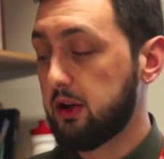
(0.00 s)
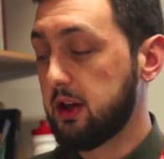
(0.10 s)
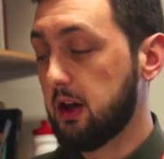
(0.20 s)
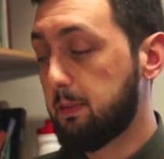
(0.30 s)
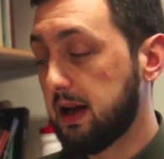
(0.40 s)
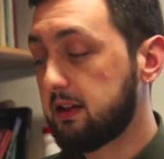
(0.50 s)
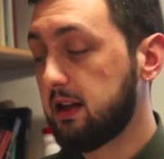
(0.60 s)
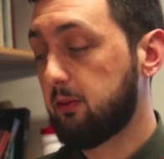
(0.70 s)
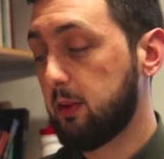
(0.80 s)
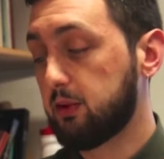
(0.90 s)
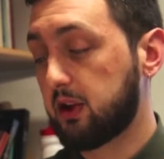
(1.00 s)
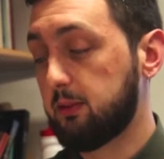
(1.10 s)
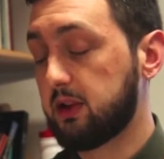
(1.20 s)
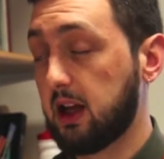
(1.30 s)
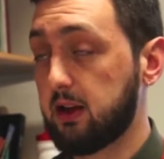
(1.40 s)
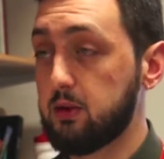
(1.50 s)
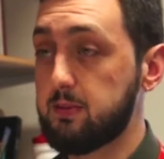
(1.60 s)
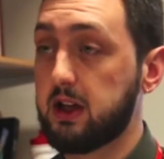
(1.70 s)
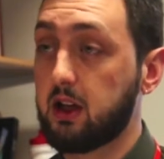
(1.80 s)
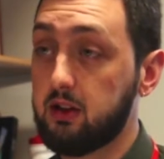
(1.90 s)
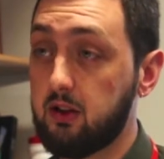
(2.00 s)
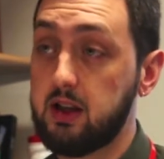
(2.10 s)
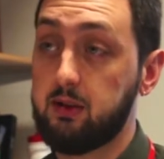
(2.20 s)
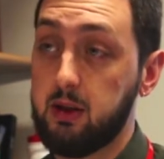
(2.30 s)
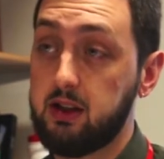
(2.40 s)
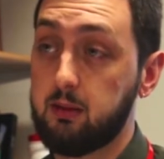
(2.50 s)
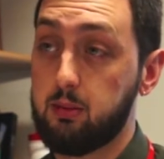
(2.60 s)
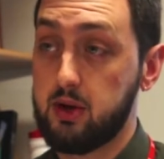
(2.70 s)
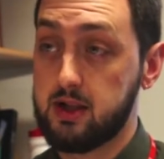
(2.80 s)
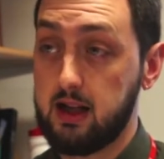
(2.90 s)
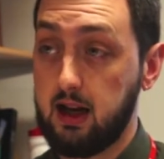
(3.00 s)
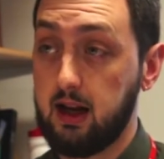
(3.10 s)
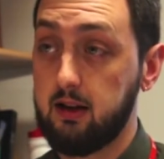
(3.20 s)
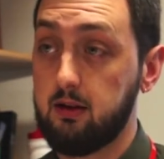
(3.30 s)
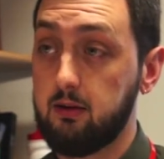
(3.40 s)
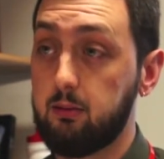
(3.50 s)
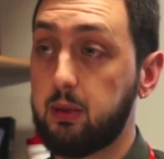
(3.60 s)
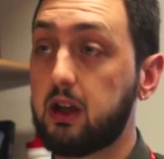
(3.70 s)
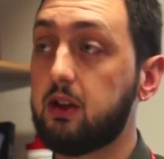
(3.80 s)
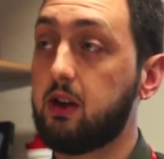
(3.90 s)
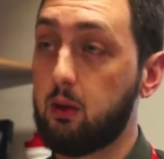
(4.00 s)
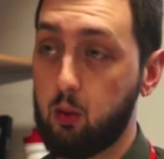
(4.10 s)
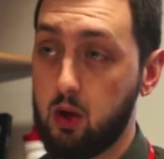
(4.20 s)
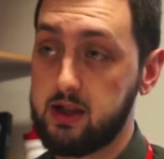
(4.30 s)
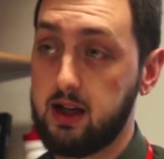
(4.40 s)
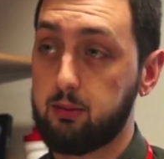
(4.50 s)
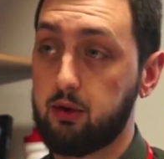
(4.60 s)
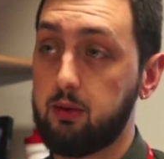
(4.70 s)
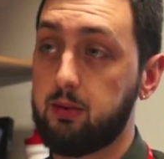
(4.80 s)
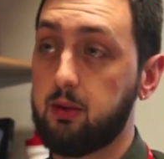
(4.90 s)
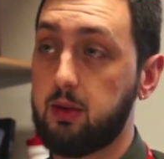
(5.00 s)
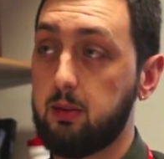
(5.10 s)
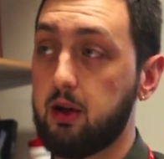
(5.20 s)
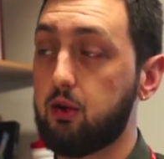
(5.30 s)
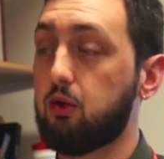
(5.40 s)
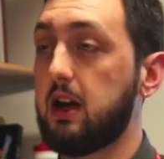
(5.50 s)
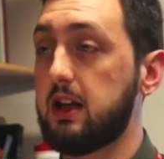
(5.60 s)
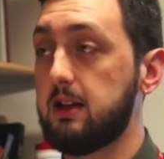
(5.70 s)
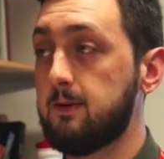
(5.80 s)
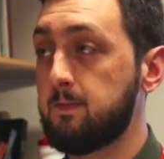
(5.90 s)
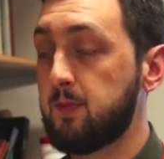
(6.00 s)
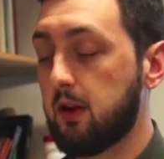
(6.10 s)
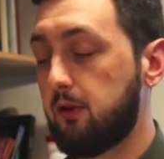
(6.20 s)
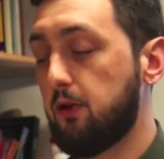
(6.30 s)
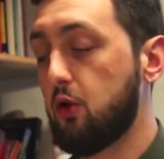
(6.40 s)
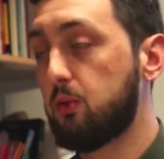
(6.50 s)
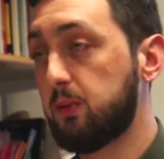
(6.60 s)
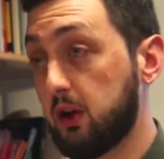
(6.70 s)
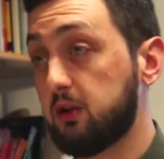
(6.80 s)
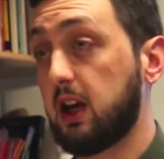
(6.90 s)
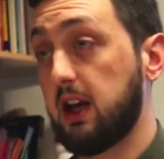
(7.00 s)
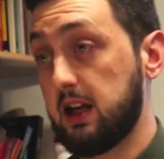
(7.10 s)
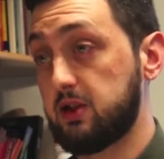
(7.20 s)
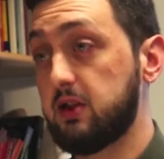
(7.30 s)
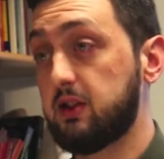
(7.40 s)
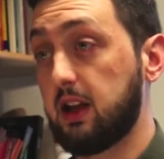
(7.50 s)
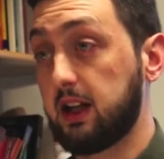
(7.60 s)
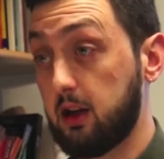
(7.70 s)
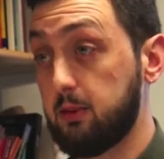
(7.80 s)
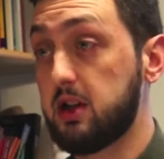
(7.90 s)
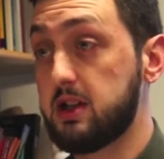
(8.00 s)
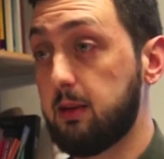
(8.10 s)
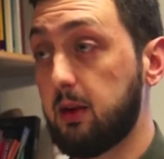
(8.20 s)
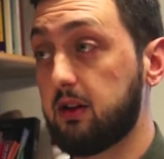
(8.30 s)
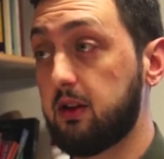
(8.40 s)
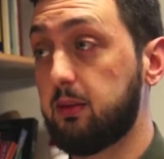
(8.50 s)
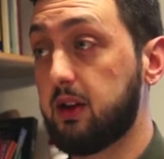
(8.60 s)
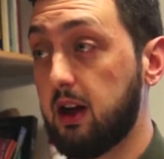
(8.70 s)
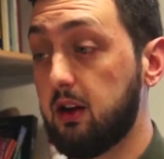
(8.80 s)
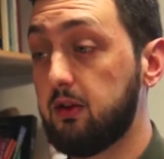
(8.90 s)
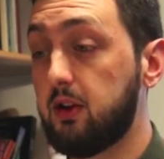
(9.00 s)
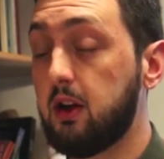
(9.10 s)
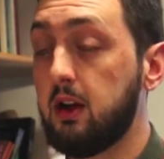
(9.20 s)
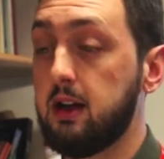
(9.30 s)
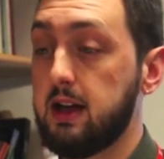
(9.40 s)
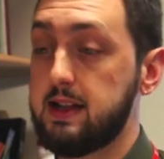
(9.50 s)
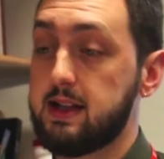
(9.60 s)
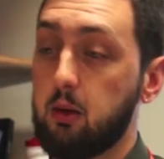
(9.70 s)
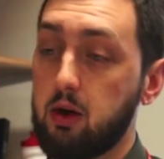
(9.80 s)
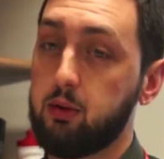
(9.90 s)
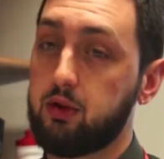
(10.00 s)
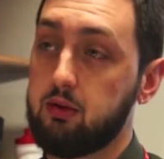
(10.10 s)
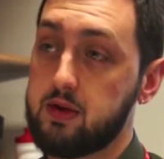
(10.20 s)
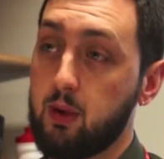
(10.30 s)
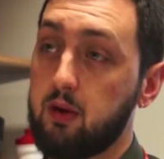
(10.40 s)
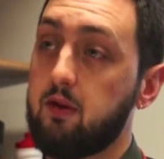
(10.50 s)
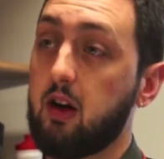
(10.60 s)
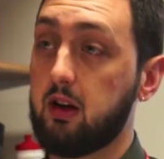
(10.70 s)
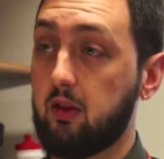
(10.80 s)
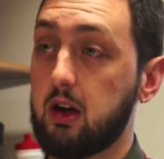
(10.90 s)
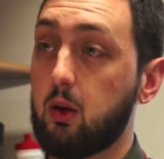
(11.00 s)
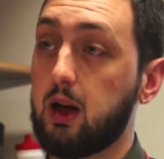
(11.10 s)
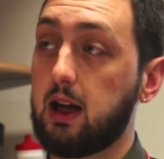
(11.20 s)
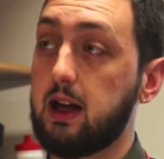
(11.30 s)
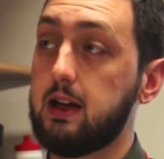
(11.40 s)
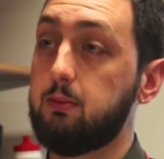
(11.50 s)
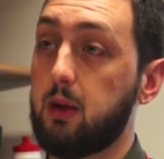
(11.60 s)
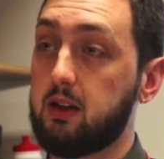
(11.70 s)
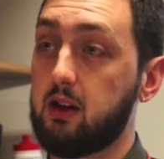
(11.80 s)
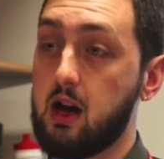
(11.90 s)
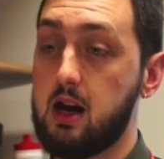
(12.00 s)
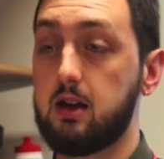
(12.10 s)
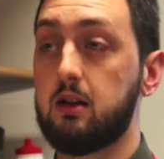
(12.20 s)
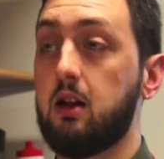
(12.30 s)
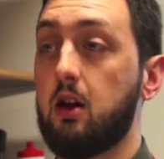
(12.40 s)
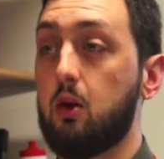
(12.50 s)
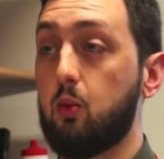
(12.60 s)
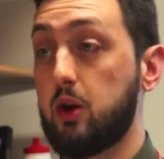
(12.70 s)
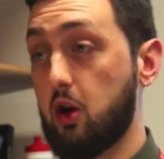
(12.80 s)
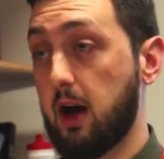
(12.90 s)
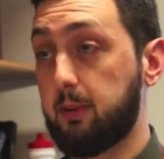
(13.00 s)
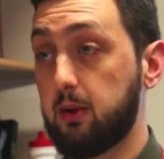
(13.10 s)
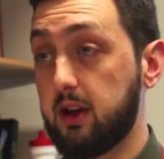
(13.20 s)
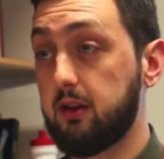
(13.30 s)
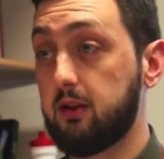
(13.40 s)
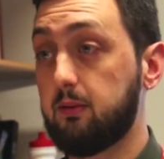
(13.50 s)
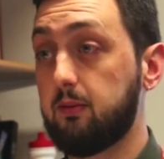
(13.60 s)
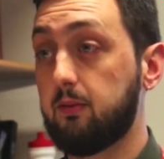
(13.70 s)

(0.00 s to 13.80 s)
the ability for people to come together was because of these meeting points they'd had, because there were WhatsApp groups that people had already formed those connections and that community amongst themselves, is they were able to respond very, very quickly by saying, we're not happy with this,